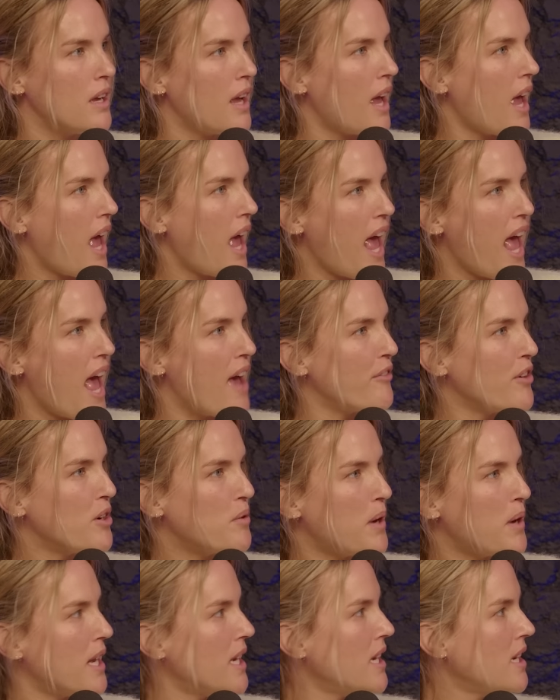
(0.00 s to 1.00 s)
Who's
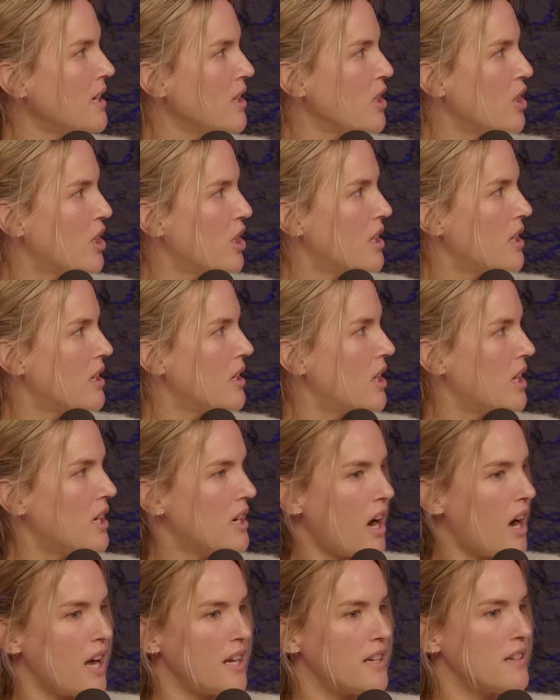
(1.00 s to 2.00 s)
everyone mm-hmm.
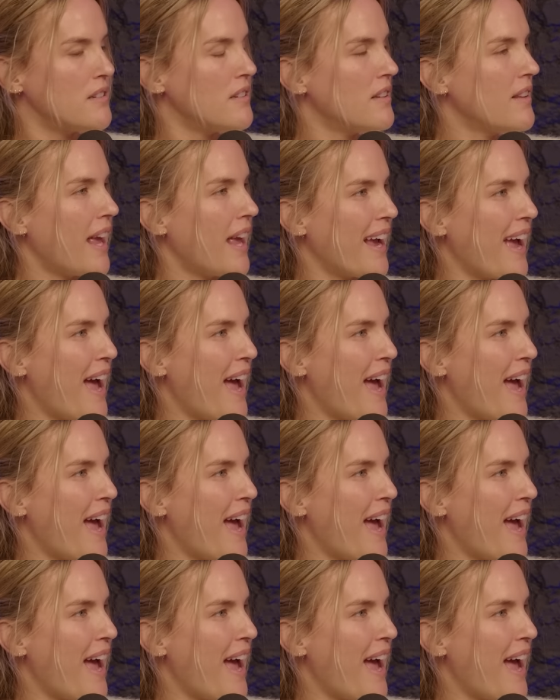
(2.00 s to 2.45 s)
got like